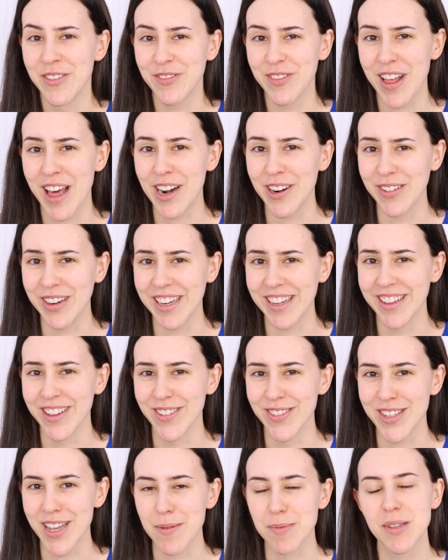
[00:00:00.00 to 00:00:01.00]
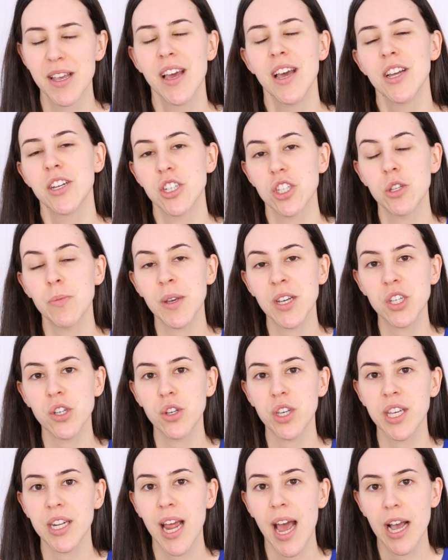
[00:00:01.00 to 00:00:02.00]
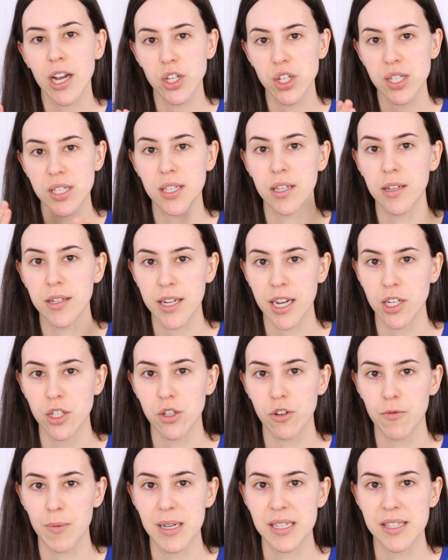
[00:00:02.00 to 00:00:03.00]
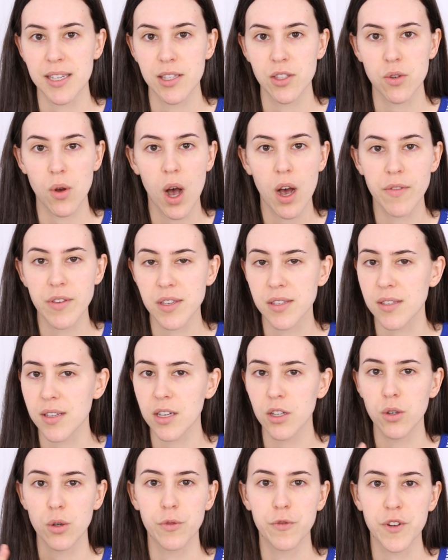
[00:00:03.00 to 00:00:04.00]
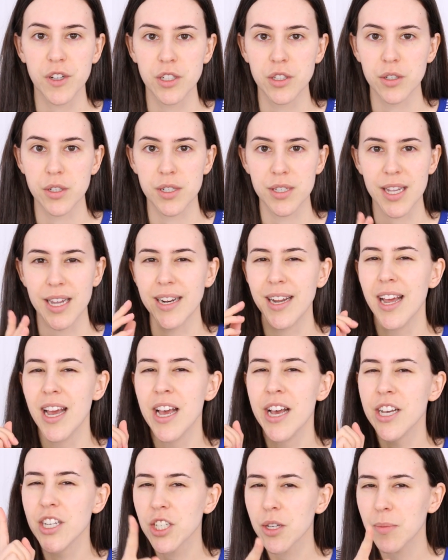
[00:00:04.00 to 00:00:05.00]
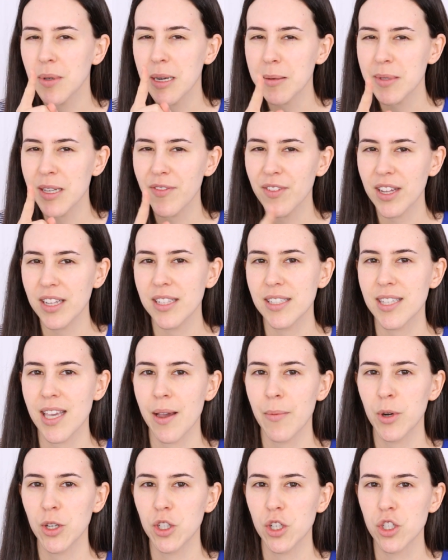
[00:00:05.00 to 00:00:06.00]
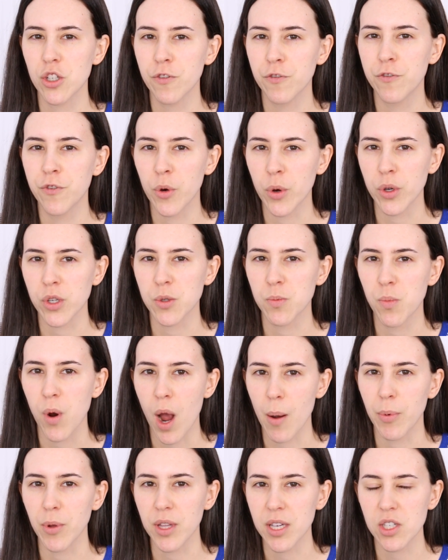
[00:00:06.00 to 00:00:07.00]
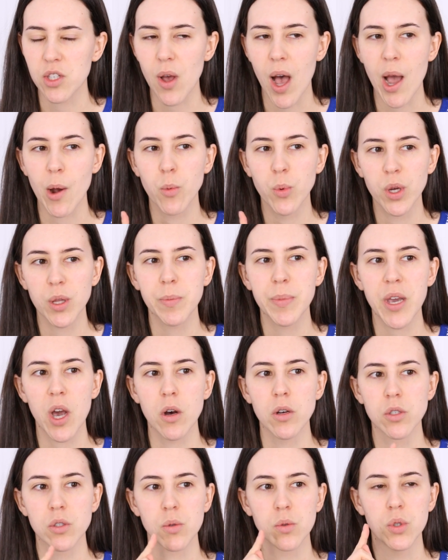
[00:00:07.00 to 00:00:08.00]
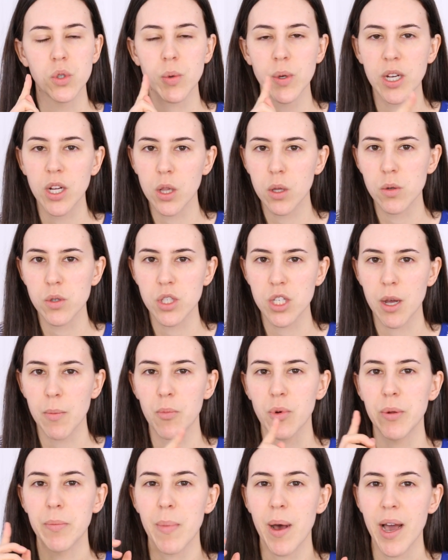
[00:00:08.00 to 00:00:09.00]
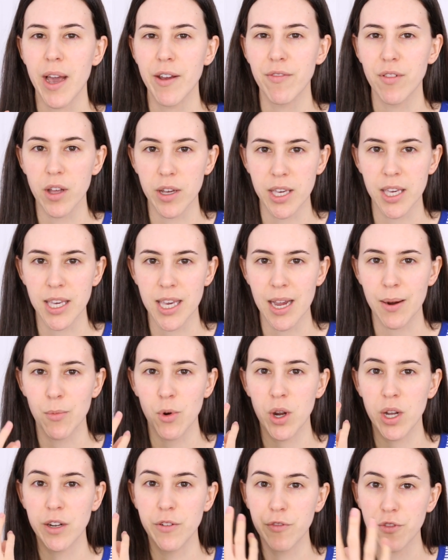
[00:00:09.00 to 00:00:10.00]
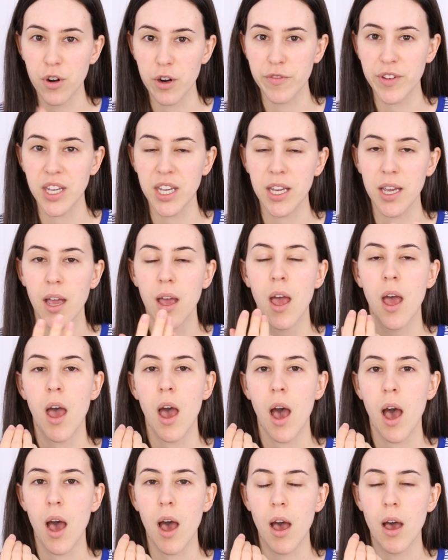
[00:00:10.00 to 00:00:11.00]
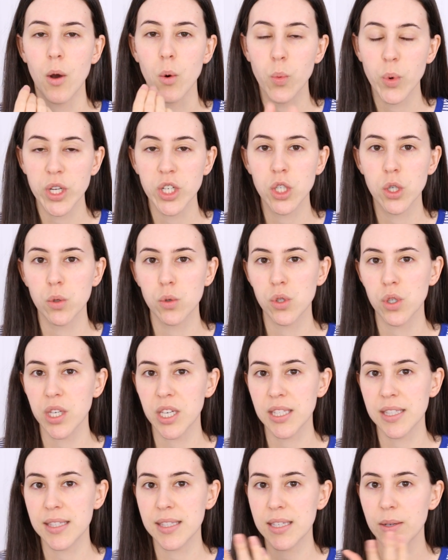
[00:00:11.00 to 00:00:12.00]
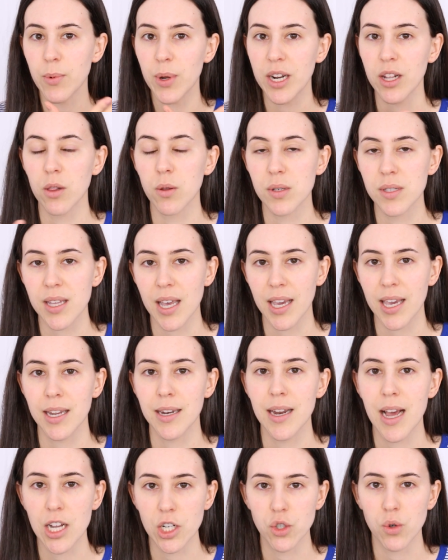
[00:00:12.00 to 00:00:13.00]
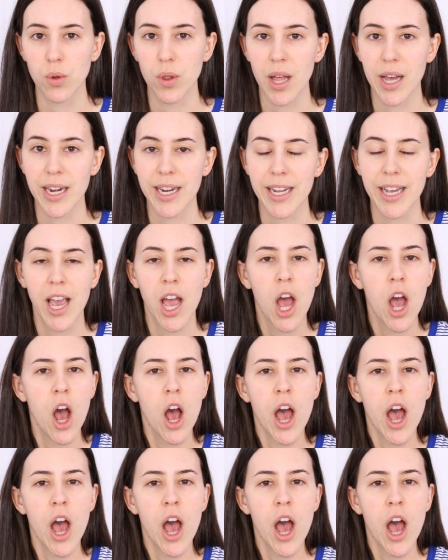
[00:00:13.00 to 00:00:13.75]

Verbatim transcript: unflattering close-ups just to make sure you can actually see the texture of my skin. So obviously no filters and sometimes I feel like this camera doesn't focus properly so I will be also doing close-up with my vlogging camera in front of a uh, window so you can see what it looks like in natural lighting.